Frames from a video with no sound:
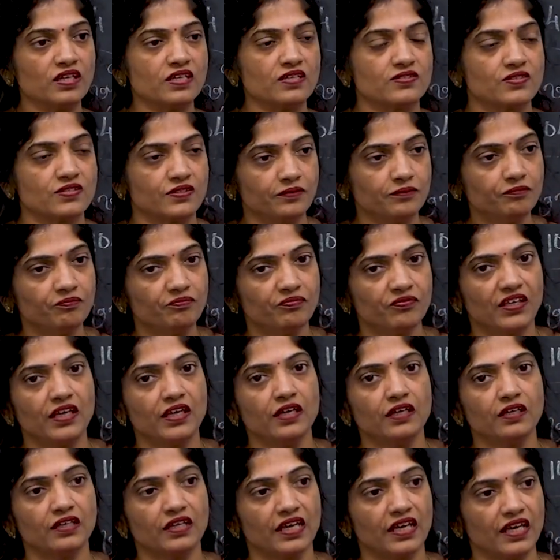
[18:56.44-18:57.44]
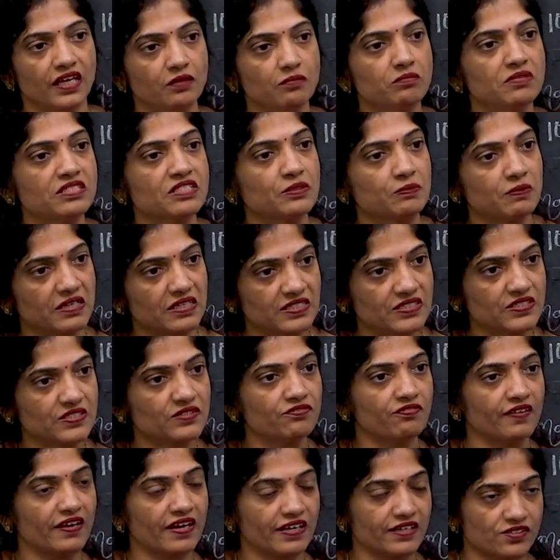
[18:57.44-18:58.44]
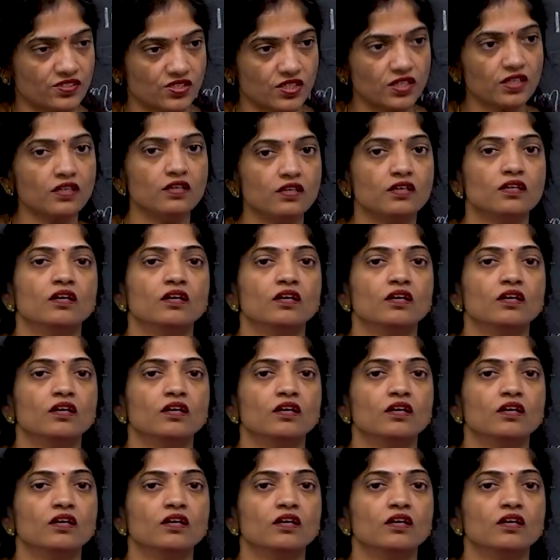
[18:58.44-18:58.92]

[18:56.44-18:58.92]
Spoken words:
lesson. Here KMS Medicine Factory,